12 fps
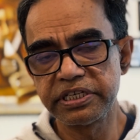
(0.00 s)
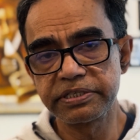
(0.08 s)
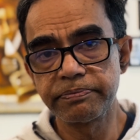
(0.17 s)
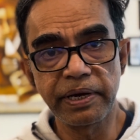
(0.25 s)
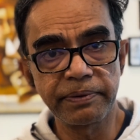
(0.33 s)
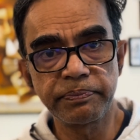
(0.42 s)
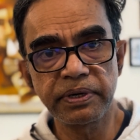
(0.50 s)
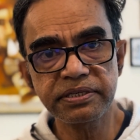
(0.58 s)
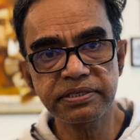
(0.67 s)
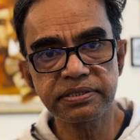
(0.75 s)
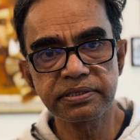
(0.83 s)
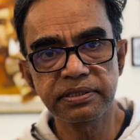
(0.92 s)
is
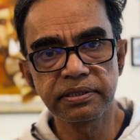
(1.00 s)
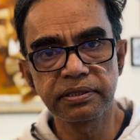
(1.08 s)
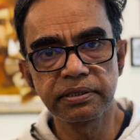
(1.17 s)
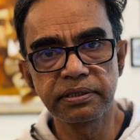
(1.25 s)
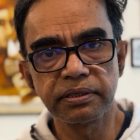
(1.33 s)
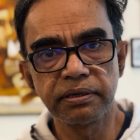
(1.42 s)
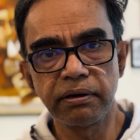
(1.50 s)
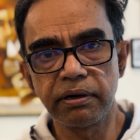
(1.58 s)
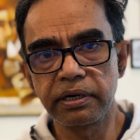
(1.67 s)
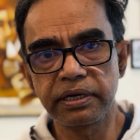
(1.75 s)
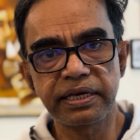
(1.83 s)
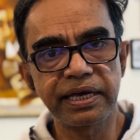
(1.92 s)
bypass,
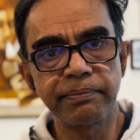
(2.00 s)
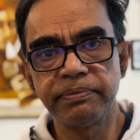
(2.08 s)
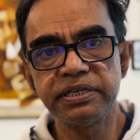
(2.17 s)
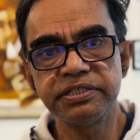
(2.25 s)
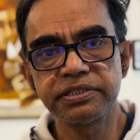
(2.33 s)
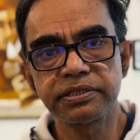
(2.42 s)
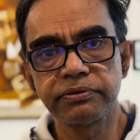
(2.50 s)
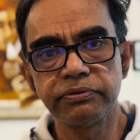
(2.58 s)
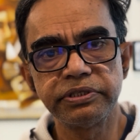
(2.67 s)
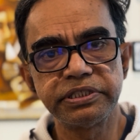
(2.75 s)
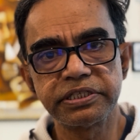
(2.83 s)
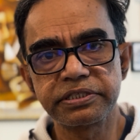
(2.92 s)
or CABG,
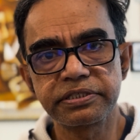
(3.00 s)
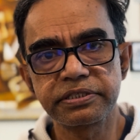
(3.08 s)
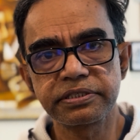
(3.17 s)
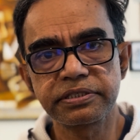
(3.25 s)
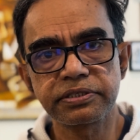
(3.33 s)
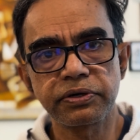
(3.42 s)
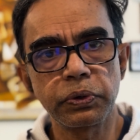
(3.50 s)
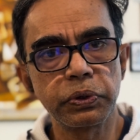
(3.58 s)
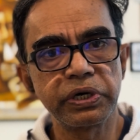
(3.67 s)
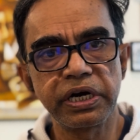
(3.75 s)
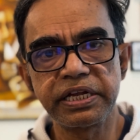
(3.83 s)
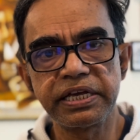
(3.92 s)
which is
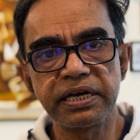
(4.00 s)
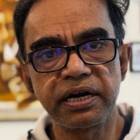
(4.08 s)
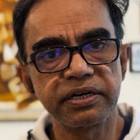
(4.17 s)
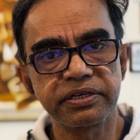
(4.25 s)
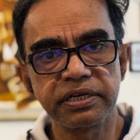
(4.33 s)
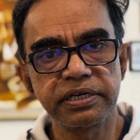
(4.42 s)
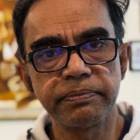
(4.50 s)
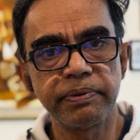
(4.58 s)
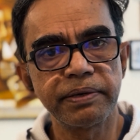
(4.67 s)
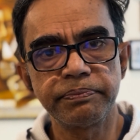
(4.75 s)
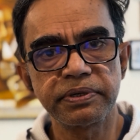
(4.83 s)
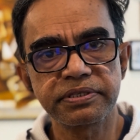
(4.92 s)
coronary artery
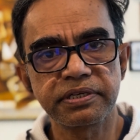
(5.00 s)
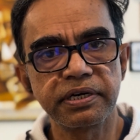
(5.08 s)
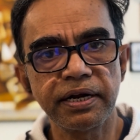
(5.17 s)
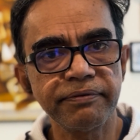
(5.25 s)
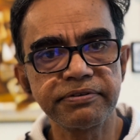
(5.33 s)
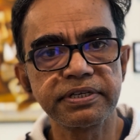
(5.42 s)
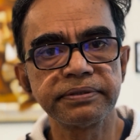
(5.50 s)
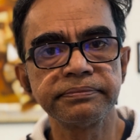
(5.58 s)
bypass graft.